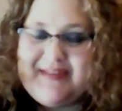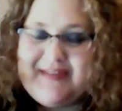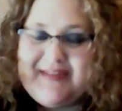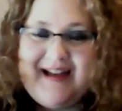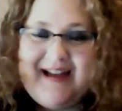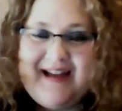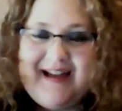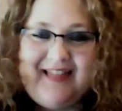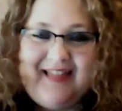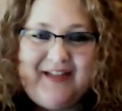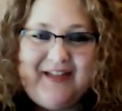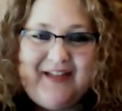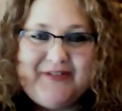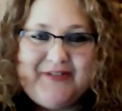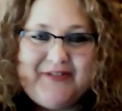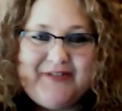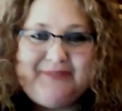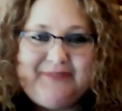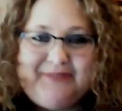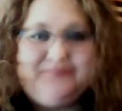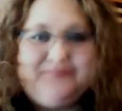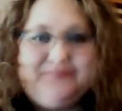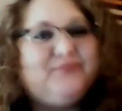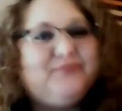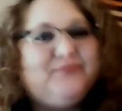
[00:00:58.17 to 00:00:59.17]
I love it.
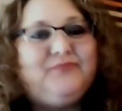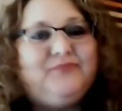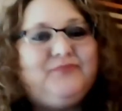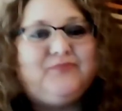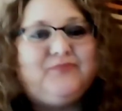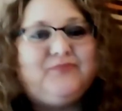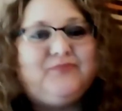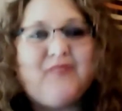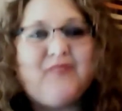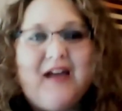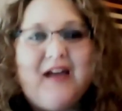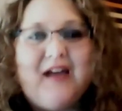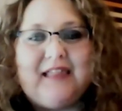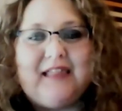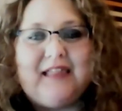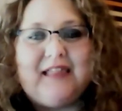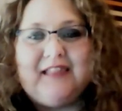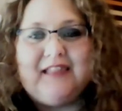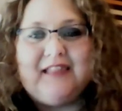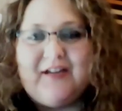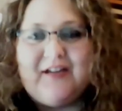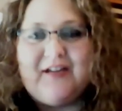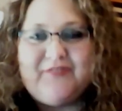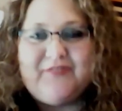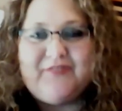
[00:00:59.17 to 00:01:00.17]
I
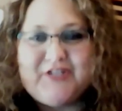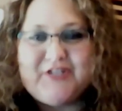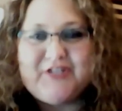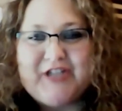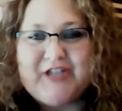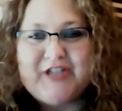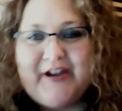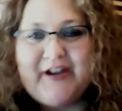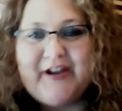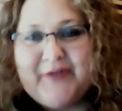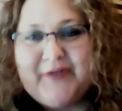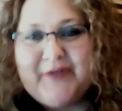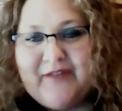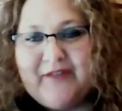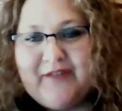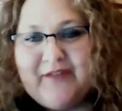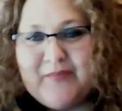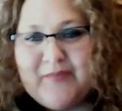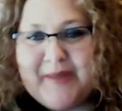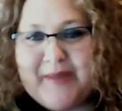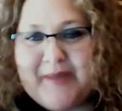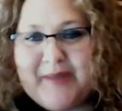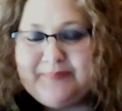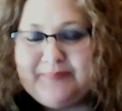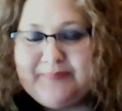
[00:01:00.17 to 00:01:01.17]
love the shadow
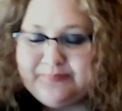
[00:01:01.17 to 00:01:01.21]
government.